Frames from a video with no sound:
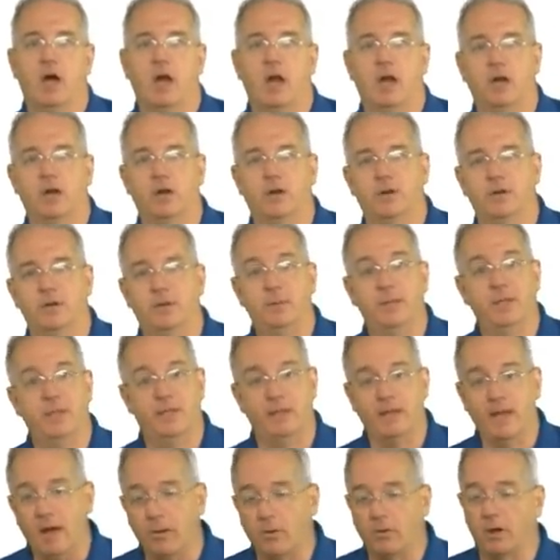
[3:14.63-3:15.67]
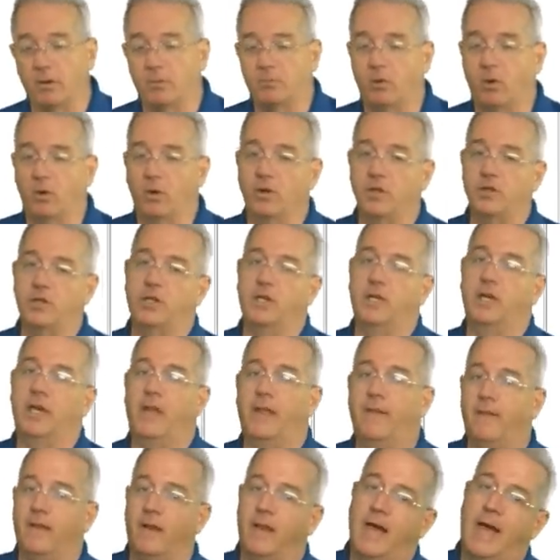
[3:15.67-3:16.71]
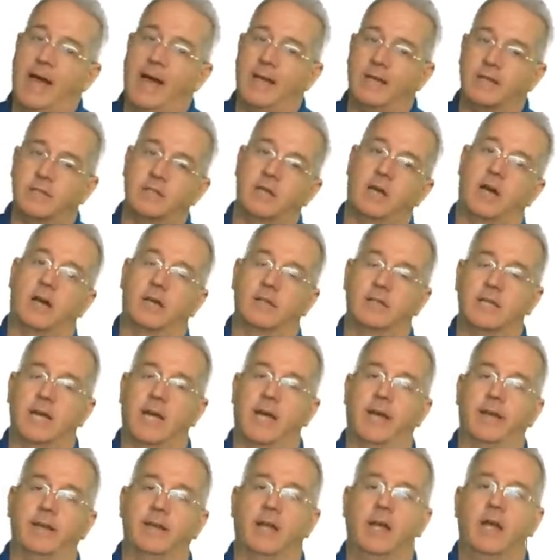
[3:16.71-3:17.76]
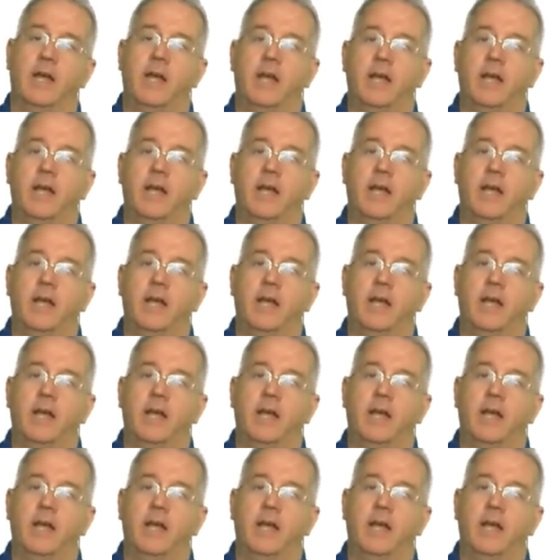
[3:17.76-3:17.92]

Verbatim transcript: are going to be the network portion, and the last octet